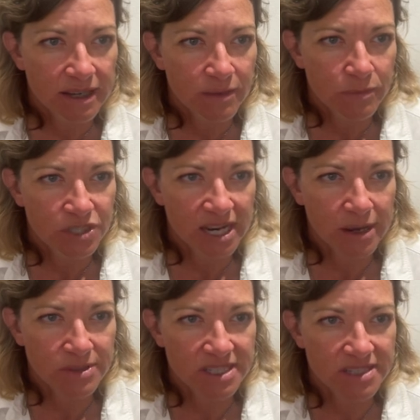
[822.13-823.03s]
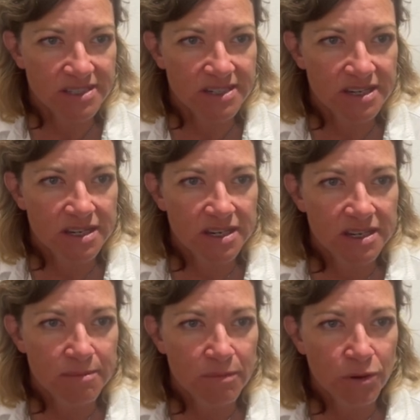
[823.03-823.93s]
which houses
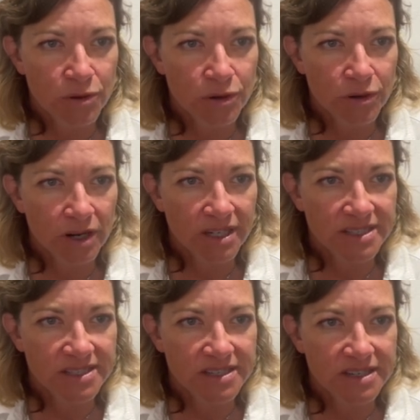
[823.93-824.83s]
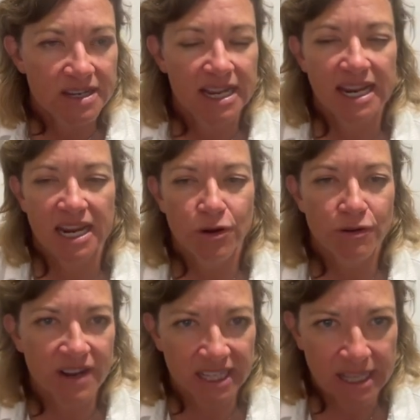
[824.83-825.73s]
motor neurons
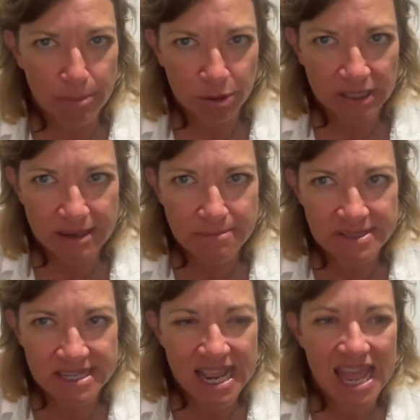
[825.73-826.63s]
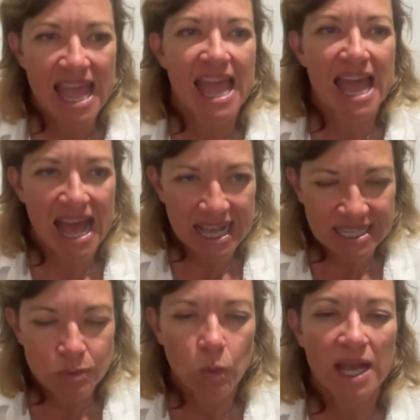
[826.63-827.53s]
innervating the upper limbs,
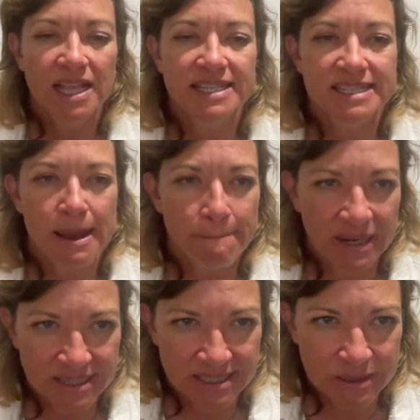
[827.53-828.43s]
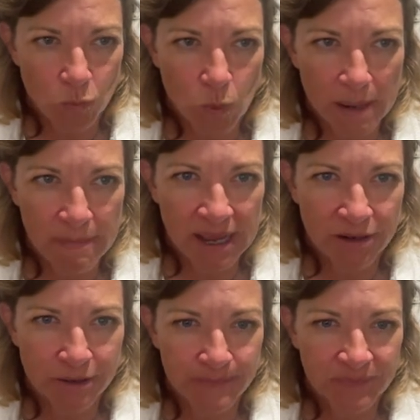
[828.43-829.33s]
as well as abundant white
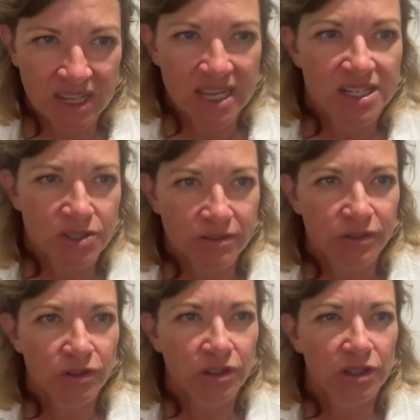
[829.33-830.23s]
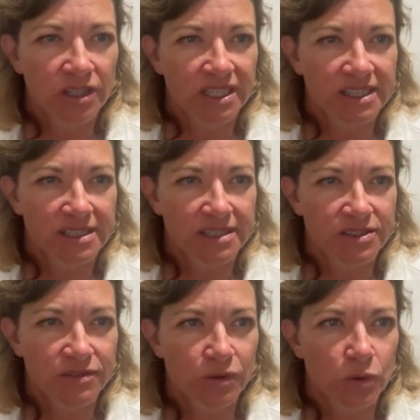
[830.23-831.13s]
matter. So if you look at the
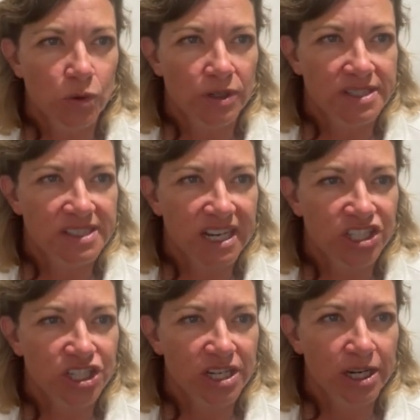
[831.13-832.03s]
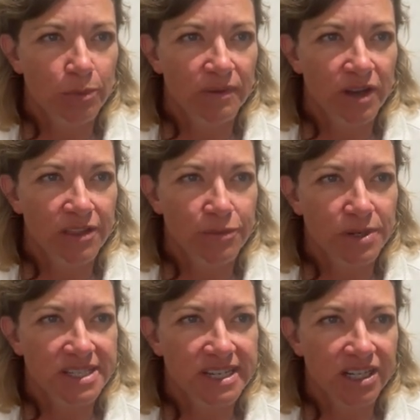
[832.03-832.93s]
cervical cord in section, here we've got
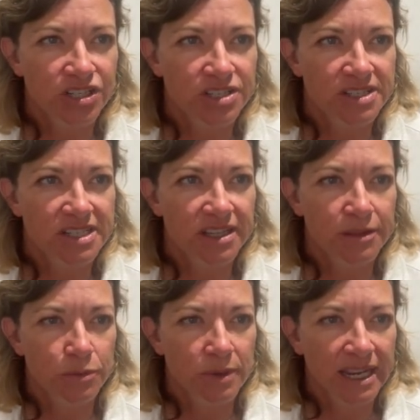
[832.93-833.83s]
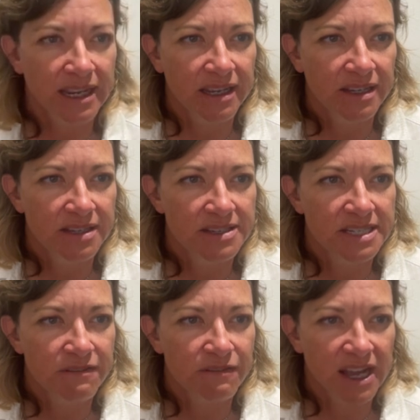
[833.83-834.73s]
3 sections, C3,
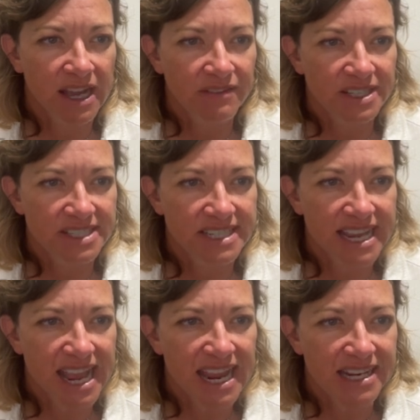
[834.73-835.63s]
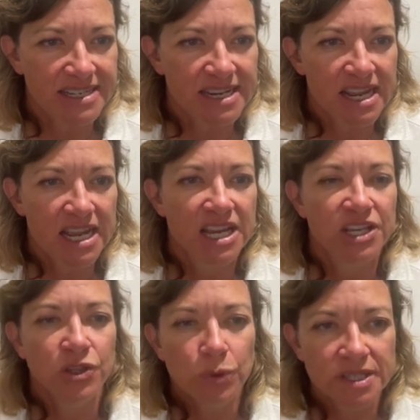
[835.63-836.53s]
C5, and C8.
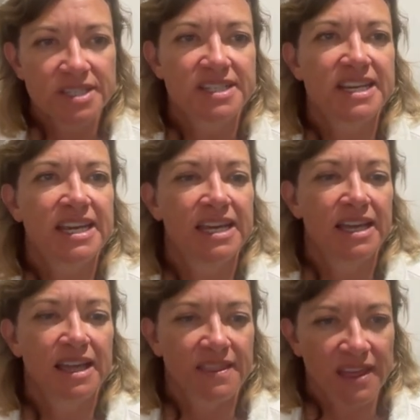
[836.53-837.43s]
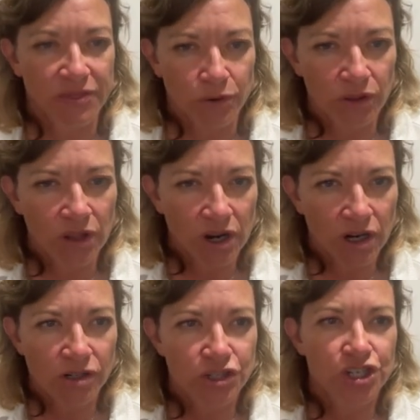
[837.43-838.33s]
You can see that they're
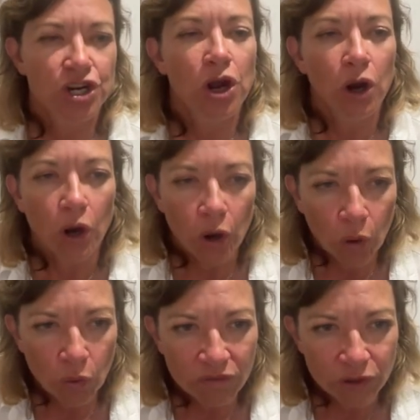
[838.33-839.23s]
large oval